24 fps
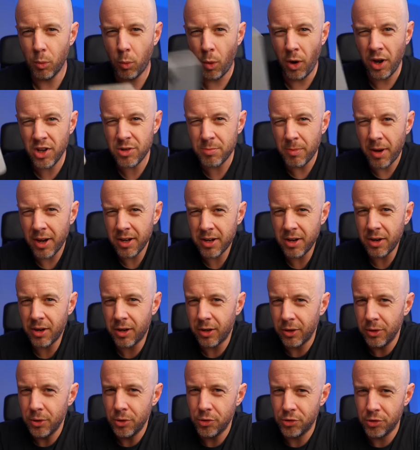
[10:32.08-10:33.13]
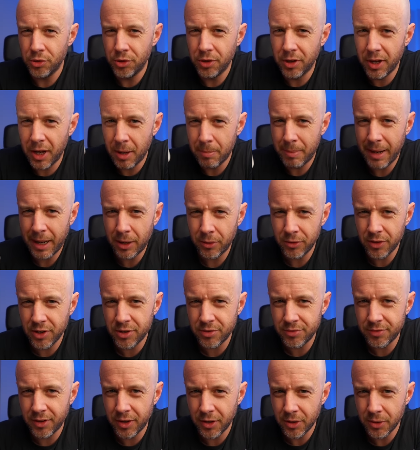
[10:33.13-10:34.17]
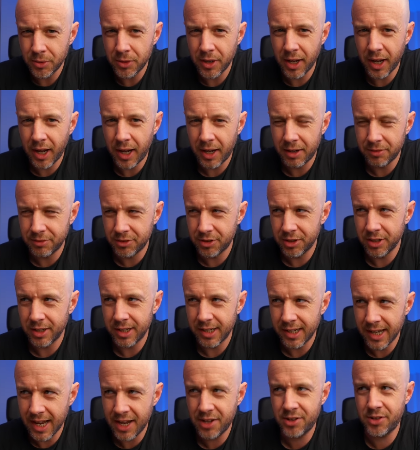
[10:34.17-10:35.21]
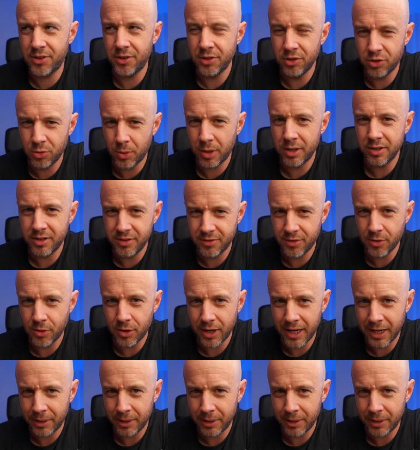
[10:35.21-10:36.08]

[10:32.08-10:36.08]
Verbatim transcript: what is my conclusion about this phone after less than 24